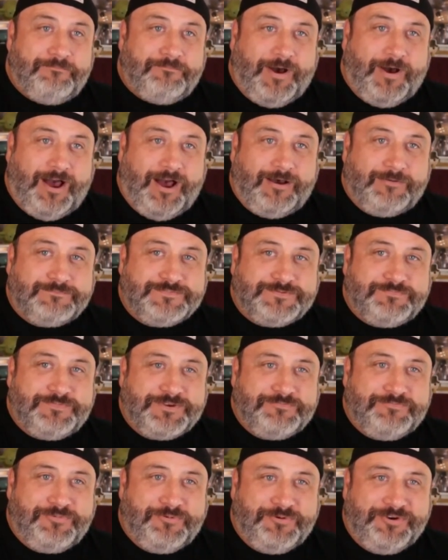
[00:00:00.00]
Bob's
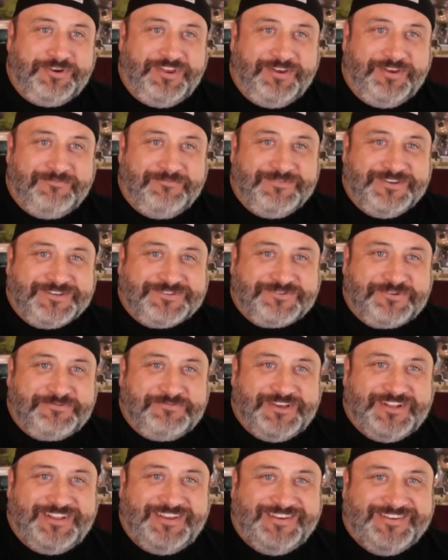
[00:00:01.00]
Big Boy, Mystery
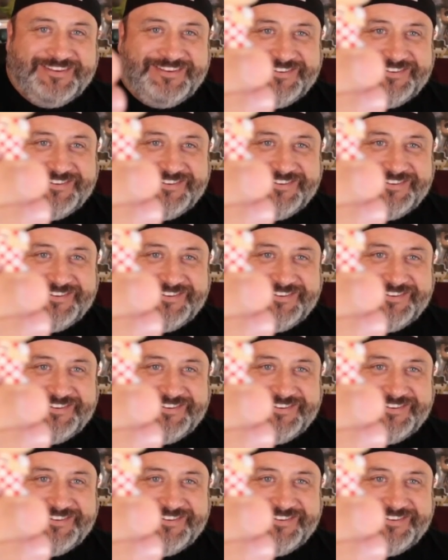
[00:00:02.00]
Mini,